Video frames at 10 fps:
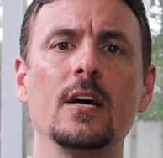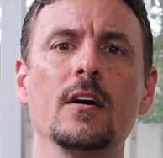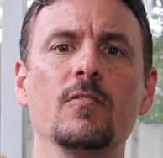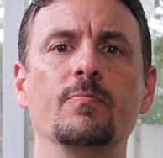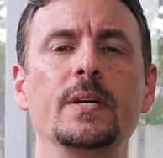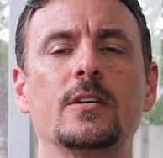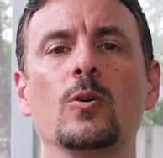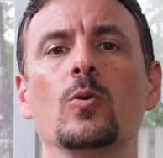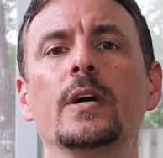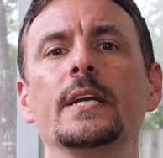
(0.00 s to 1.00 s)
of
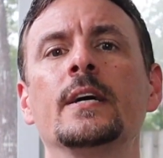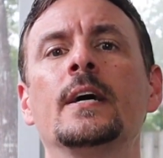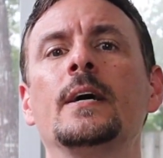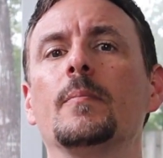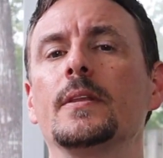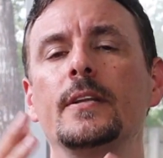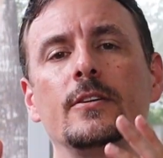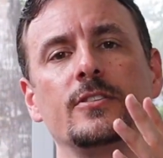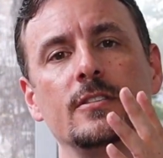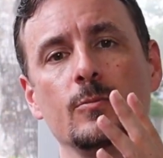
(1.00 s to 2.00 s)
Bitcoin. But then
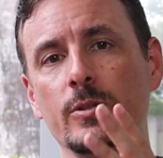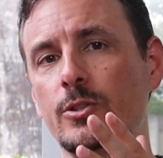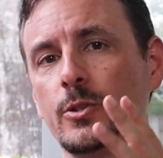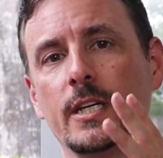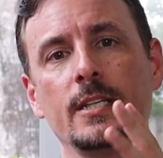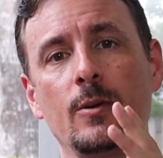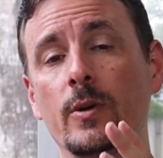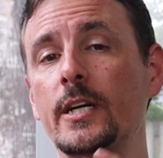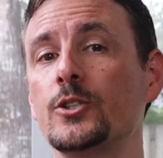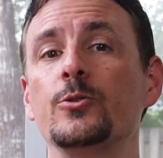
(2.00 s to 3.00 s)
there's these, once you get in that
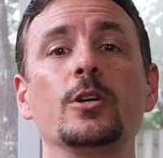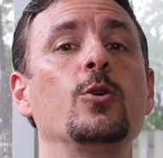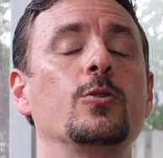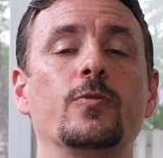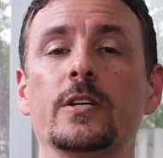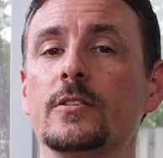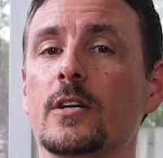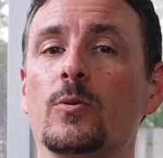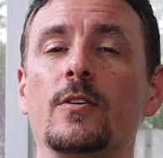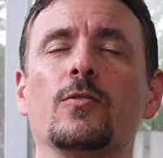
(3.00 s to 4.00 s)
range, you know you're fixing to
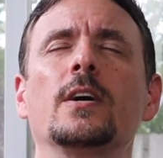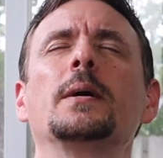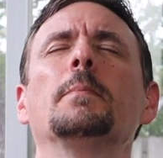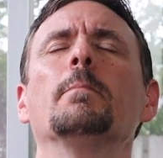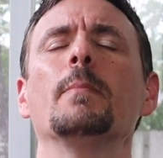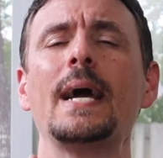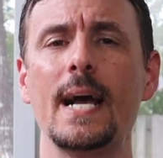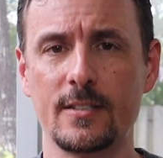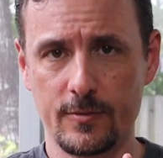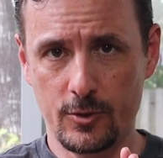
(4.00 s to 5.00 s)
get ready for a
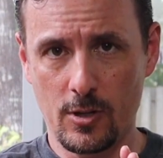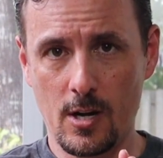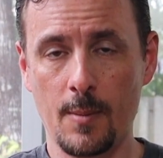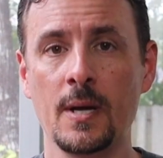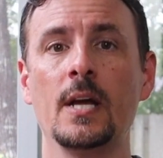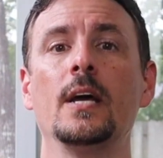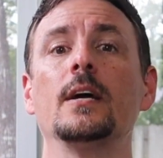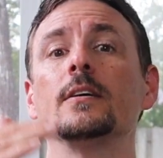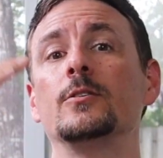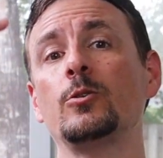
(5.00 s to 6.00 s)
massive drop.
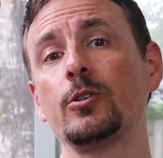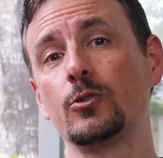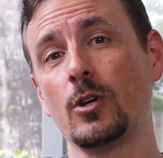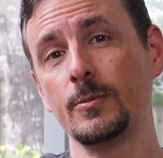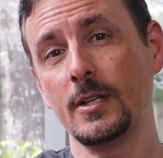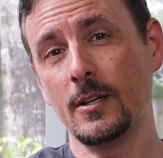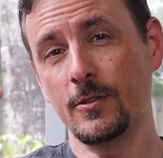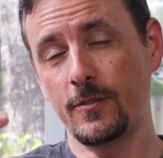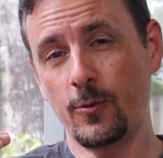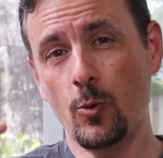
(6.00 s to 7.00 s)
Usually it drops down in
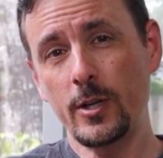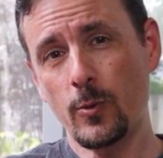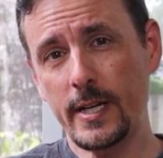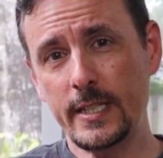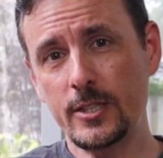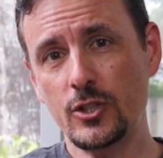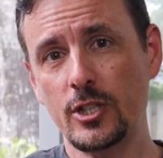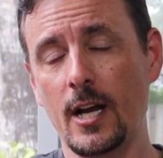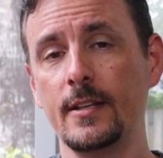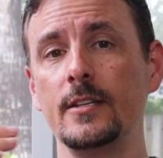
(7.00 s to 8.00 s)
the 40 range,
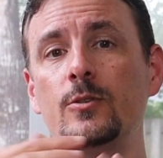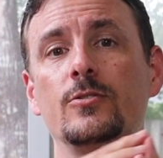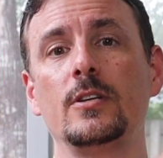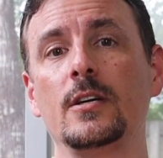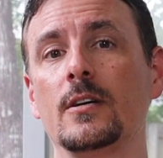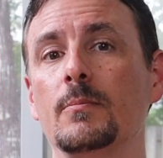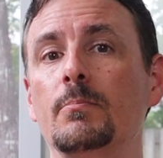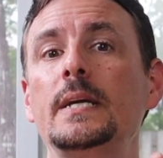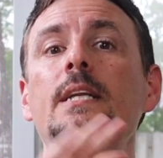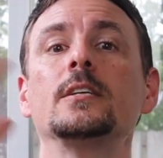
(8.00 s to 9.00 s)
and then you see it
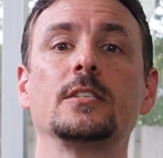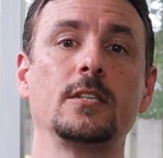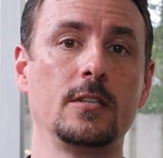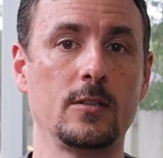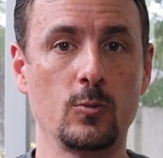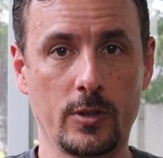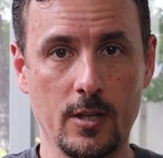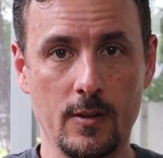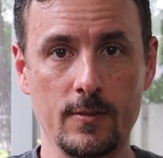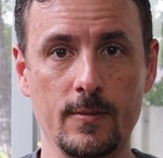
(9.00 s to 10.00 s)
immediately
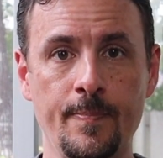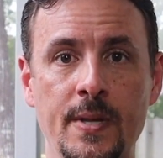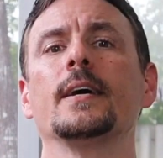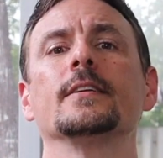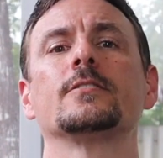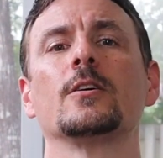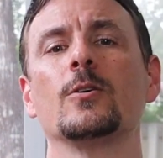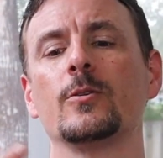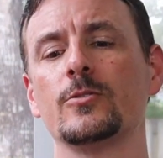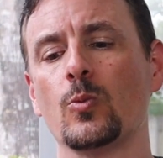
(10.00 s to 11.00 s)
recover. And
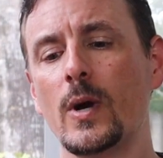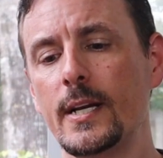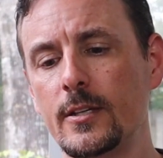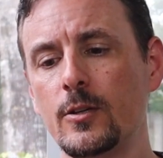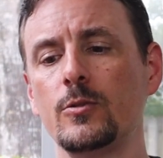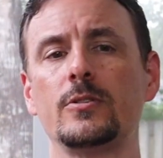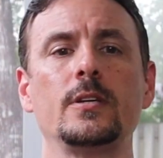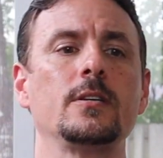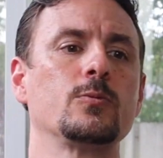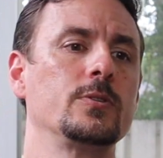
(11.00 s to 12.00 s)
so there's a way to use
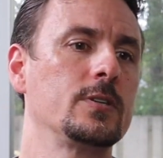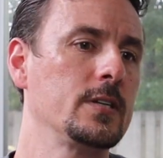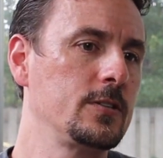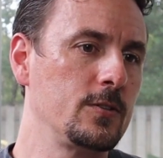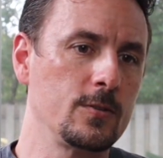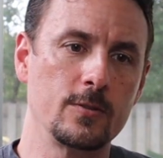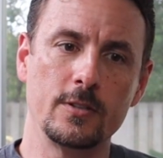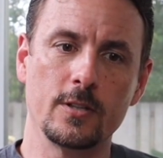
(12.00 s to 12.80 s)
this when you get in your,